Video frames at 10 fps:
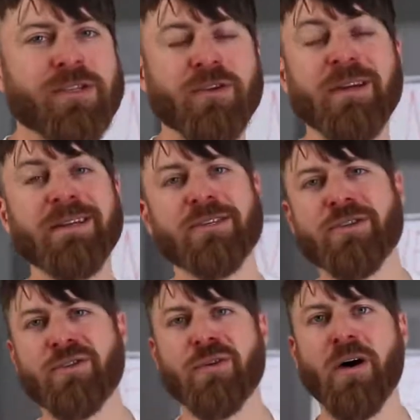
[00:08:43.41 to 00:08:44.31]
So you need
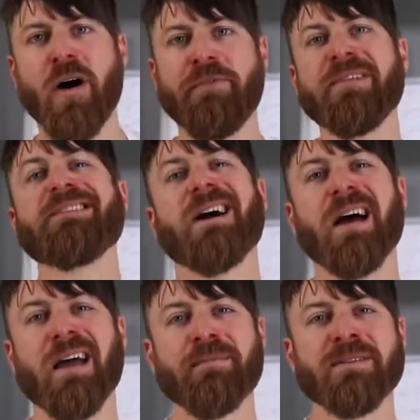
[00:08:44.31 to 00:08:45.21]
to,
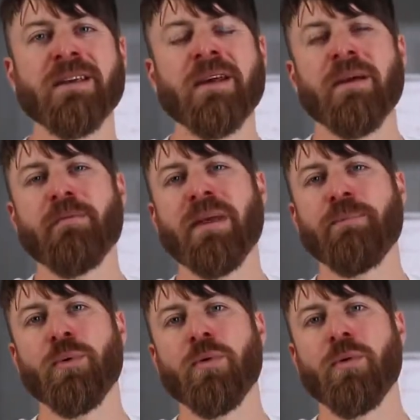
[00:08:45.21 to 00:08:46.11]
oftentimes,
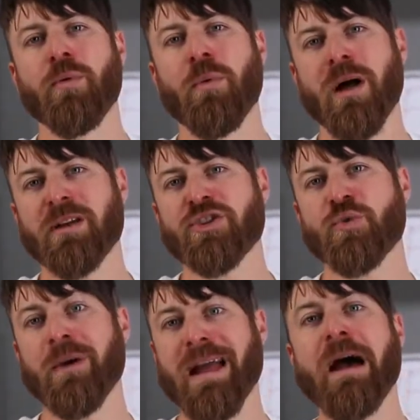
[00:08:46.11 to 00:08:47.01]
people want
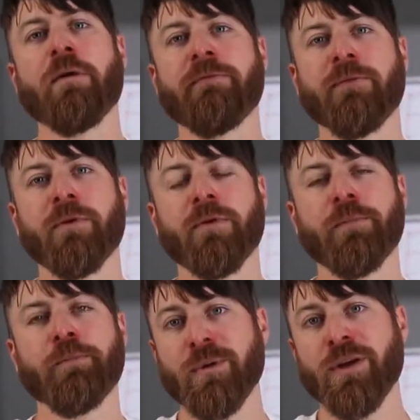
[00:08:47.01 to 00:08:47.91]
to account
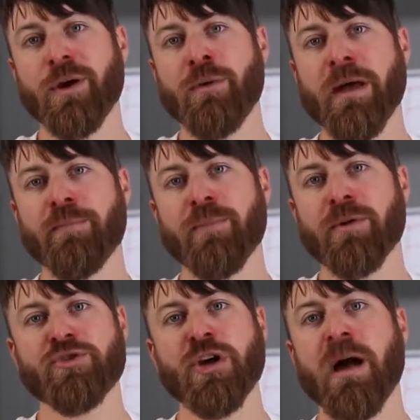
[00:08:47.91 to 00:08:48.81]
for, that
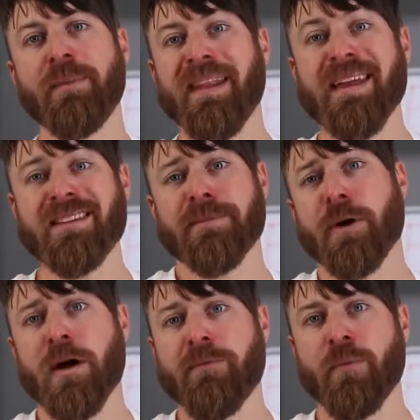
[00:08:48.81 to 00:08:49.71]
their job lays them
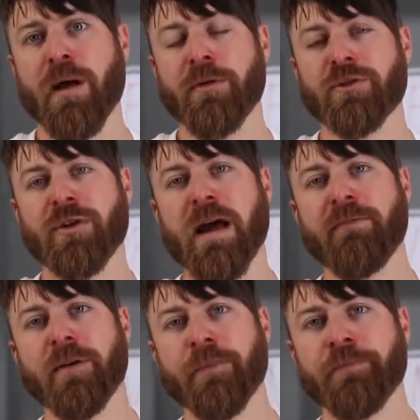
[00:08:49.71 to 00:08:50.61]
off while they're
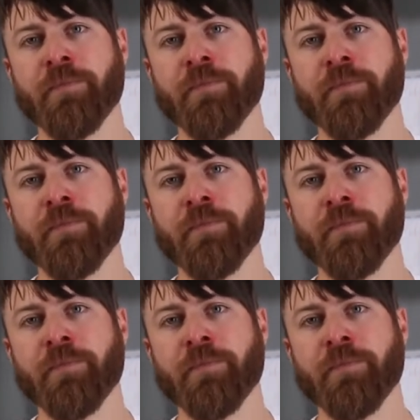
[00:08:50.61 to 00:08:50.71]
traveling.